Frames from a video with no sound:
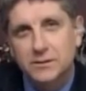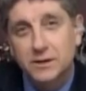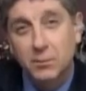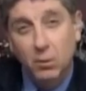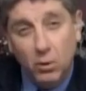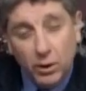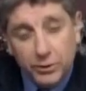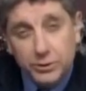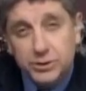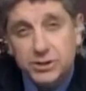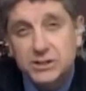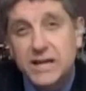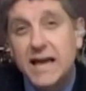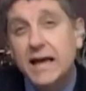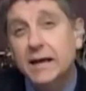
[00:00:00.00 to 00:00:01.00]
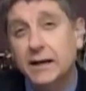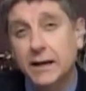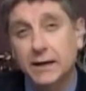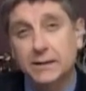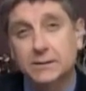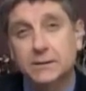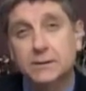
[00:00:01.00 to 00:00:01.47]
and more
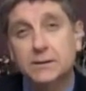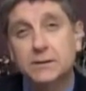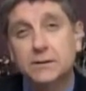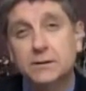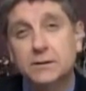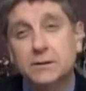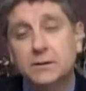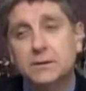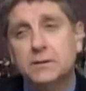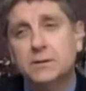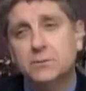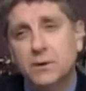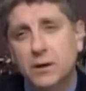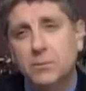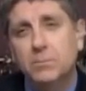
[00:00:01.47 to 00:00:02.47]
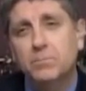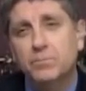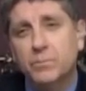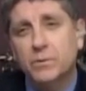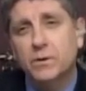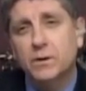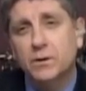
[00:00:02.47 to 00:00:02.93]
understanding, well,
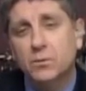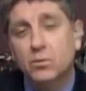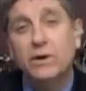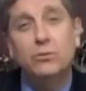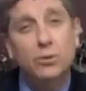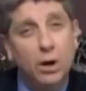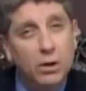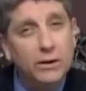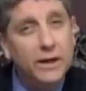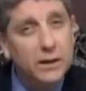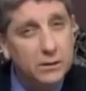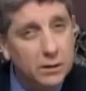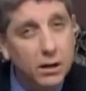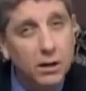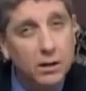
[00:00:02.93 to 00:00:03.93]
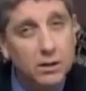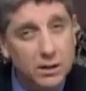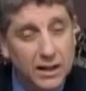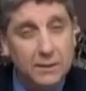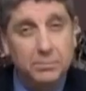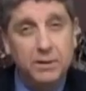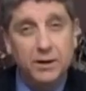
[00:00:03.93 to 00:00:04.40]
we would all get along a
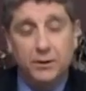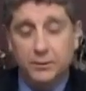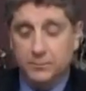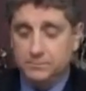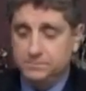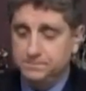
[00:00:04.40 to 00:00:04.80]
lot better.